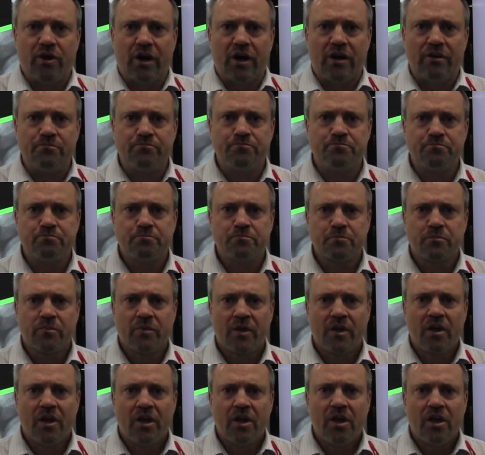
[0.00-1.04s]

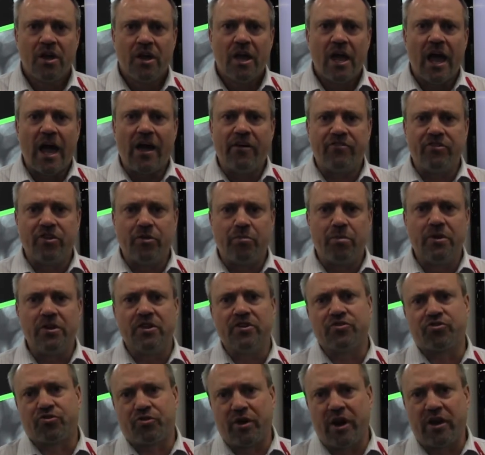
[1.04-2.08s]
having the
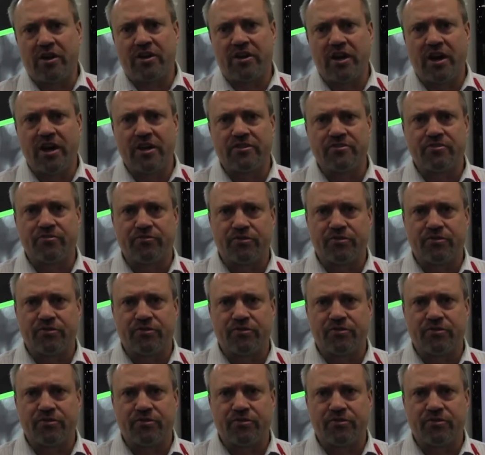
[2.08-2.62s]
ability to straight cut